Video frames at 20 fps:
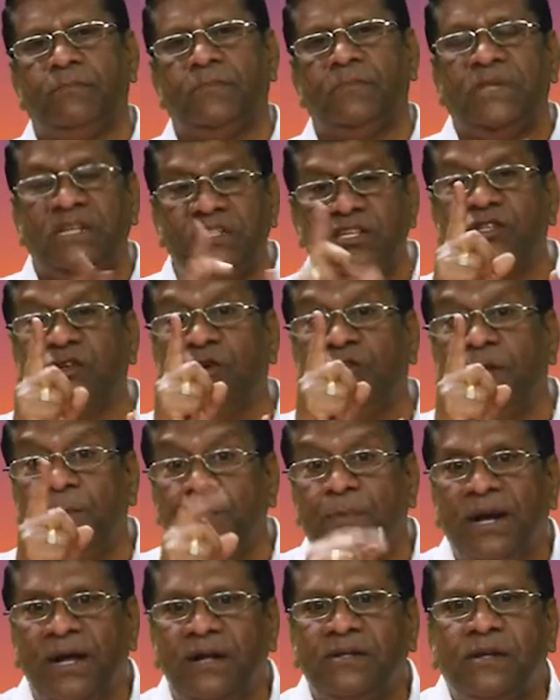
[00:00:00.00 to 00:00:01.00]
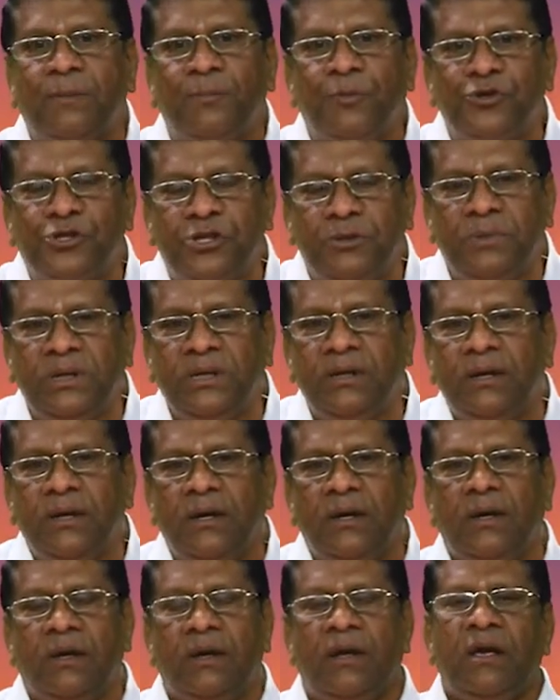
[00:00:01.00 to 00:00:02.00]
this is how the prayer is supposed to be.
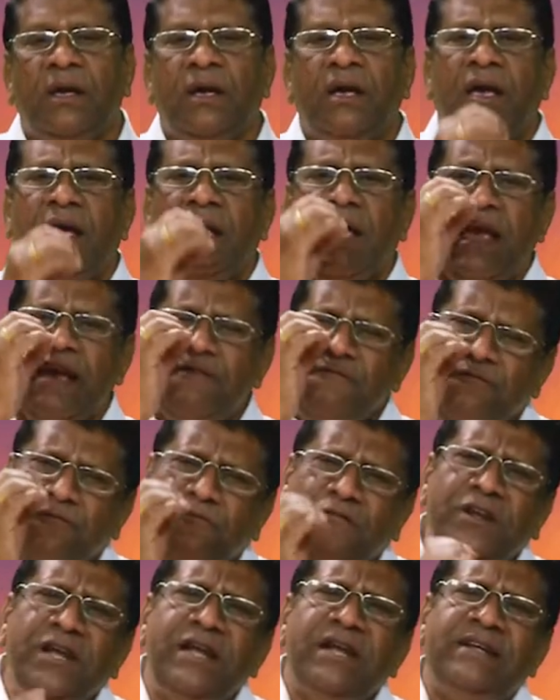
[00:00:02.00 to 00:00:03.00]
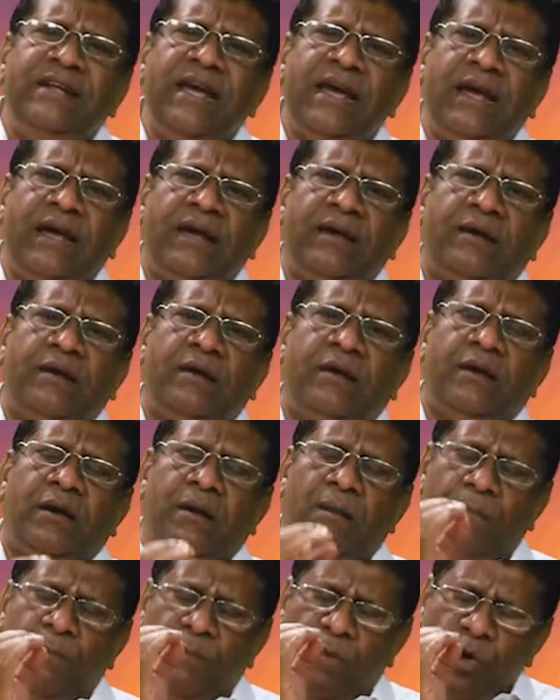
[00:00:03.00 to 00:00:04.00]
Every day,
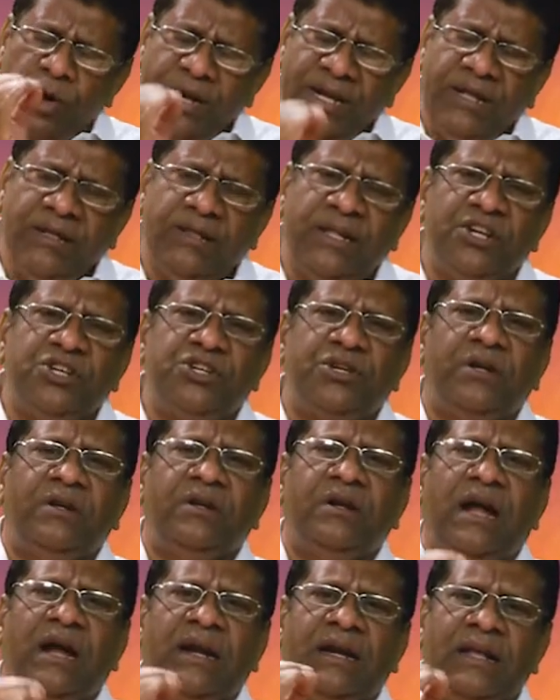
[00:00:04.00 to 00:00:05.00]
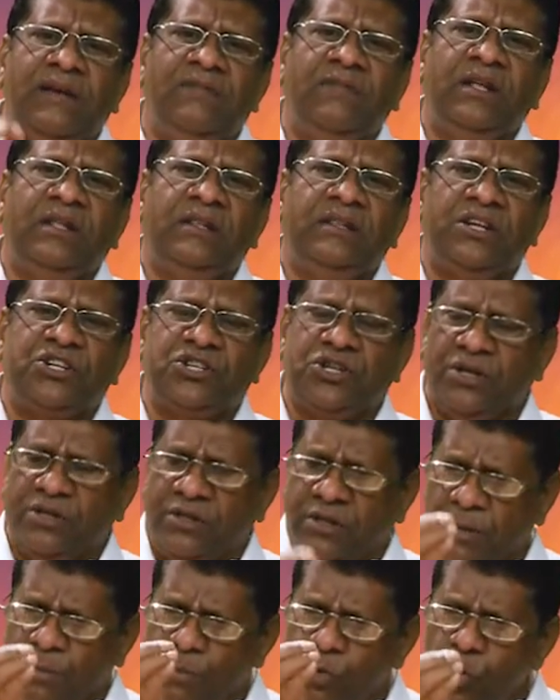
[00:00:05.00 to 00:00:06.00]
morning darshan and evening darshan,
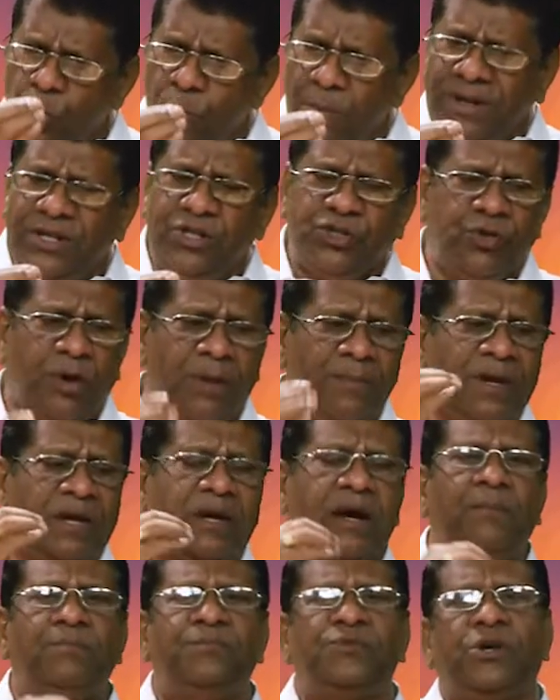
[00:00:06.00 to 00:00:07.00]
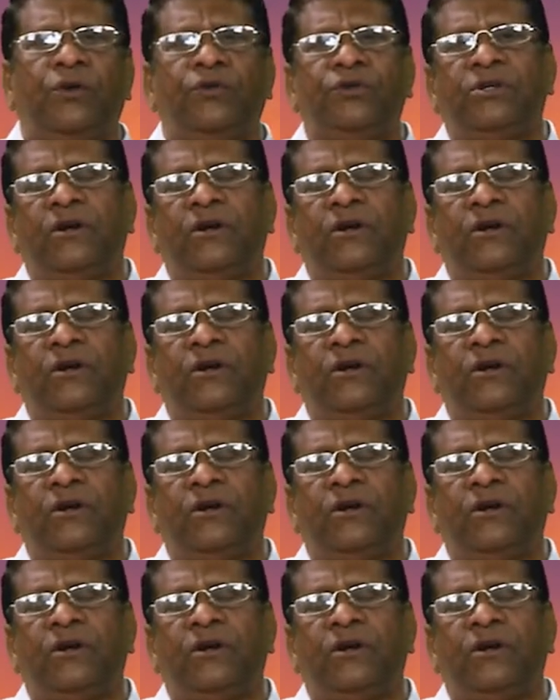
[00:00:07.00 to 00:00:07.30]
the moment Swami comes out